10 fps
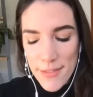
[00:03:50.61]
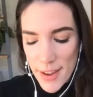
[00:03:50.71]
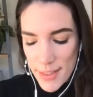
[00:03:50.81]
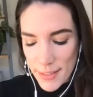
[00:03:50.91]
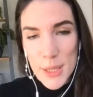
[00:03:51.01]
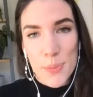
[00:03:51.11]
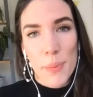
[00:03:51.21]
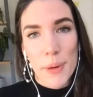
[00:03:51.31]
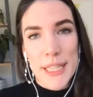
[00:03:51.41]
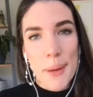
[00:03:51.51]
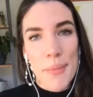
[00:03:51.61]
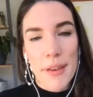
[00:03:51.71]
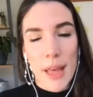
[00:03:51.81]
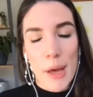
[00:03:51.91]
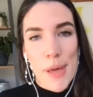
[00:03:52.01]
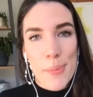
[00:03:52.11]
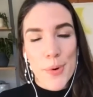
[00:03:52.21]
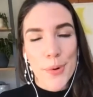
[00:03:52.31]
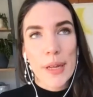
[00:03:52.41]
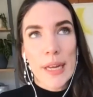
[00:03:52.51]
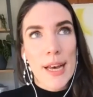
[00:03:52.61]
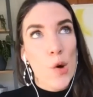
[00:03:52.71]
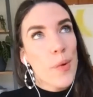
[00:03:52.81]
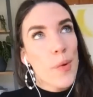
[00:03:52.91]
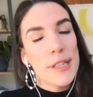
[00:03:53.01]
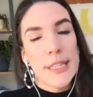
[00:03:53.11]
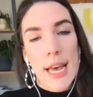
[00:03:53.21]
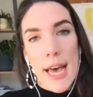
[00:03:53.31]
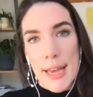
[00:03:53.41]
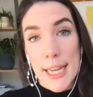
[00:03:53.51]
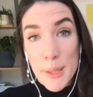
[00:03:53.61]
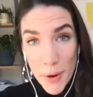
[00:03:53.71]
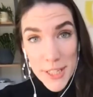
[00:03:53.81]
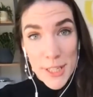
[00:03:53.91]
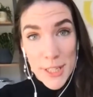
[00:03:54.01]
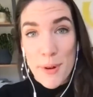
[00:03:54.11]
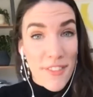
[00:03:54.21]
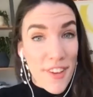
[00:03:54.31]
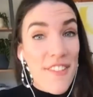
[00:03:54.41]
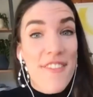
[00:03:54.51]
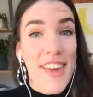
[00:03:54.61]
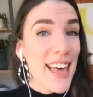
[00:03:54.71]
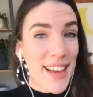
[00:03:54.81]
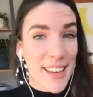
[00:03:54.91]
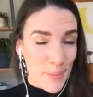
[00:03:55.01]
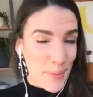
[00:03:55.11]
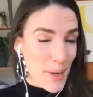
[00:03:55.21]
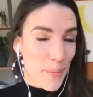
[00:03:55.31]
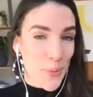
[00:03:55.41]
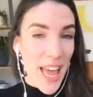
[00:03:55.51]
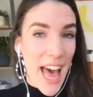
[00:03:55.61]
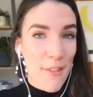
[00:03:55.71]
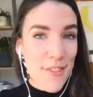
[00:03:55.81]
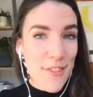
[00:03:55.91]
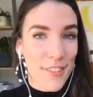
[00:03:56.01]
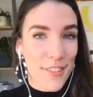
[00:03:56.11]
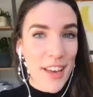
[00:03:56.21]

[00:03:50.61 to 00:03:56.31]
I think that's probably something that people almost uh, exposes a bit of a fear that sometimes we have of